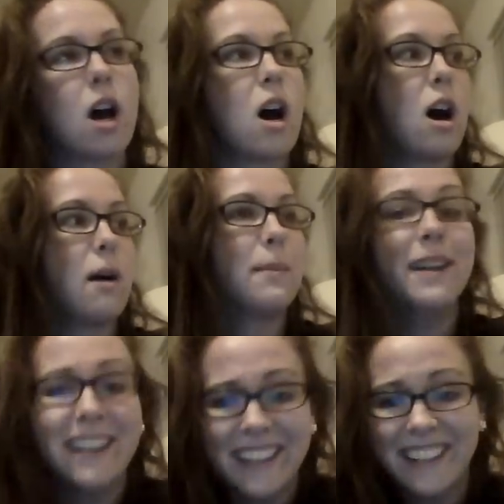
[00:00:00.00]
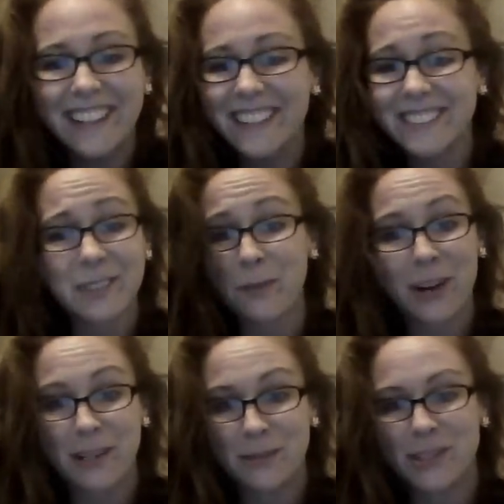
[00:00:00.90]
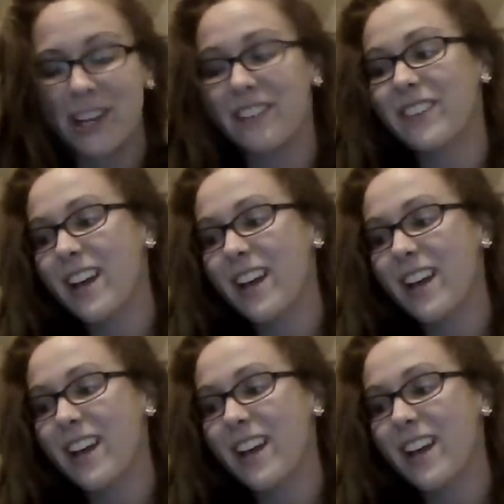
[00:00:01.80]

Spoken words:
some random stuff.